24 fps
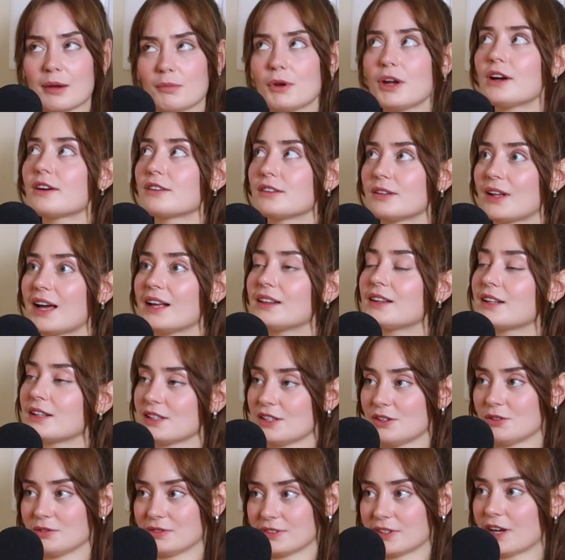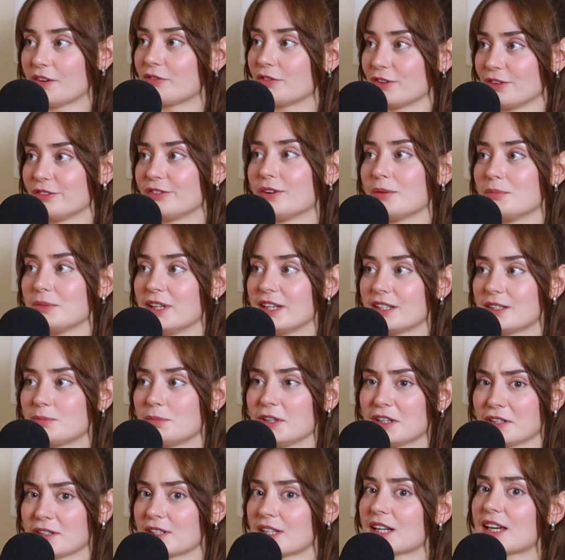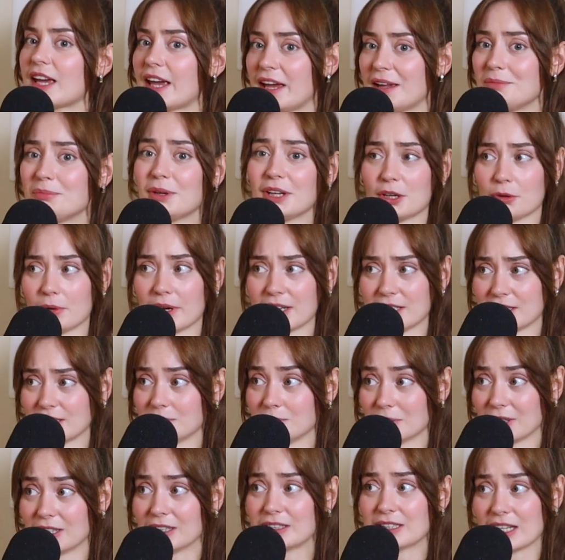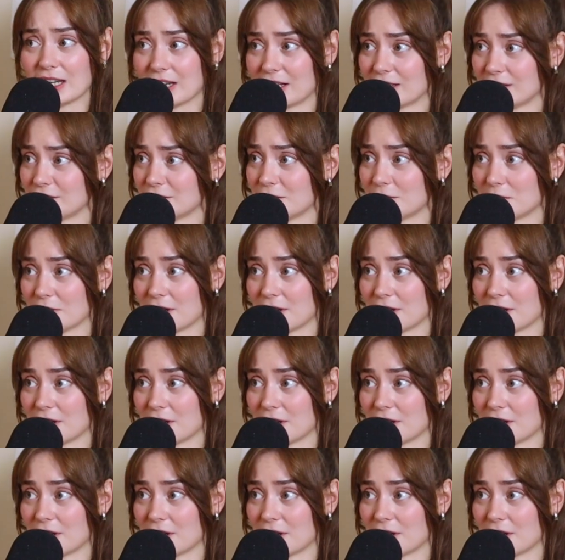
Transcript: not glad that you suffer from this because it can be quite debilitating, to be